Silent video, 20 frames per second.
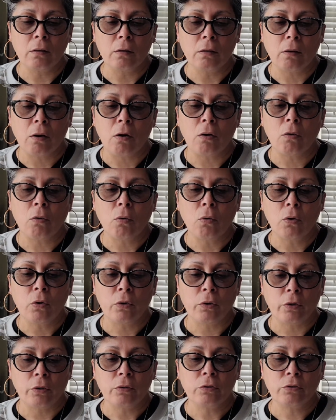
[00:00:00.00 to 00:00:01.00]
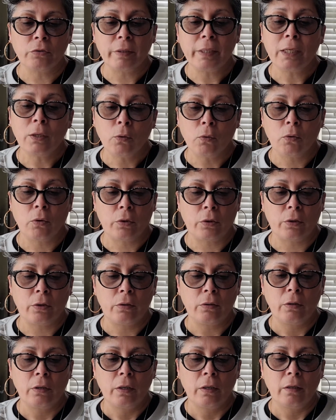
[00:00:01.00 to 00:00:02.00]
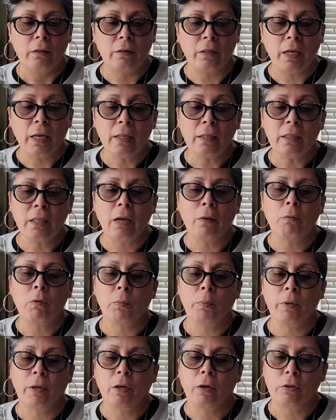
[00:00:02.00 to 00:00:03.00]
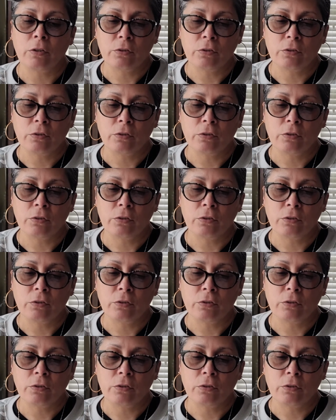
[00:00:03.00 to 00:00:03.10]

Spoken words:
our drink order. Then they will bring our